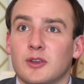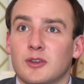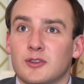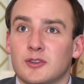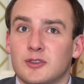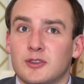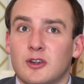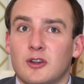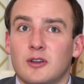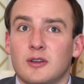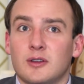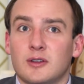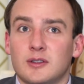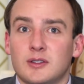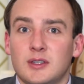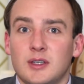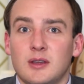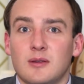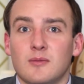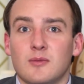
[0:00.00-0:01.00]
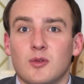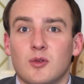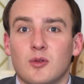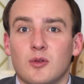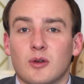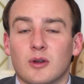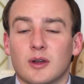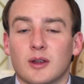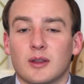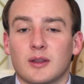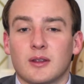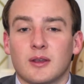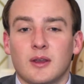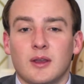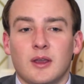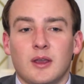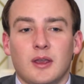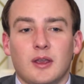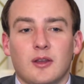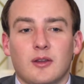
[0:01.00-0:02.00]
starting to see it more, and
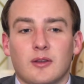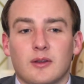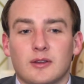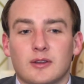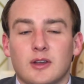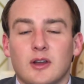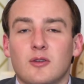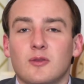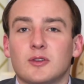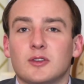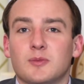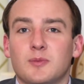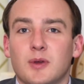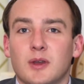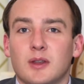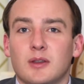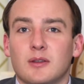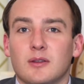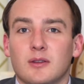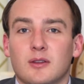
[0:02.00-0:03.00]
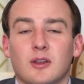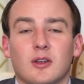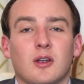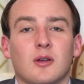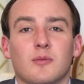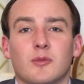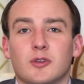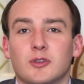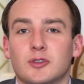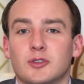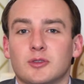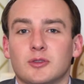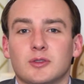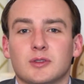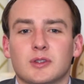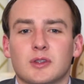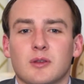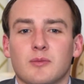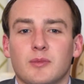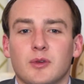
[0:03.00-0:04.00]
there's always been the
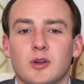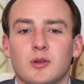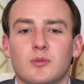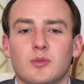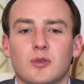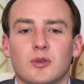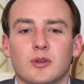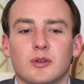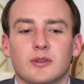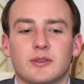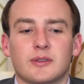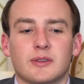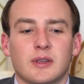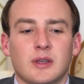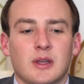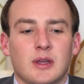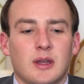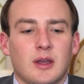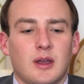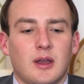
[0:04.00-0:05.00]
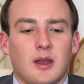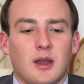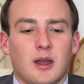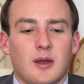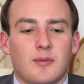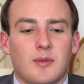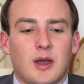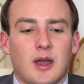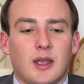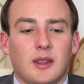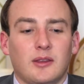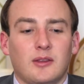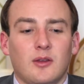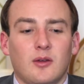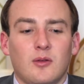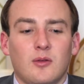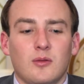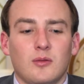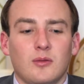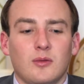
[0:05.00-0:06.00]
commercials and the billboards. I
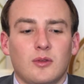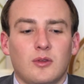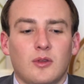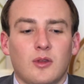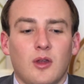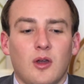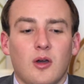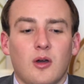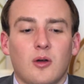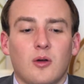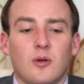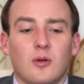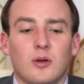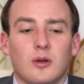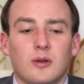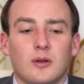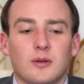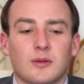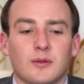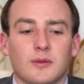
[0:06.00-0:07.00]
don't know,